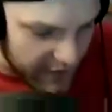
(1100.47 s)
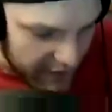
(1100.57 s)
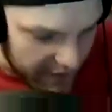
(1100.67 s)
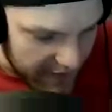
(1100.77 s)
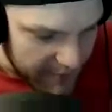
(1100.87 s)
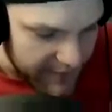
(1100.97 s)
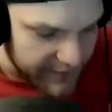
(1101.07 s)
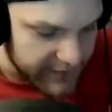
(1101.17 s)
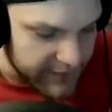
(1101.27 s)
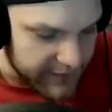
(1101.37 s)
all that
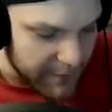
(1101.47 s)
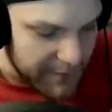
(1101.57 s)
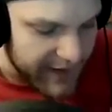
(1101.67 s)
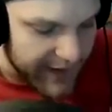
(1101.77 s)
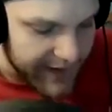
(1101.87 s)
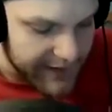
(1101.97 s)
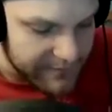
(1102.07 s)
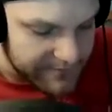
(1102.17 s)
business, like a big hike.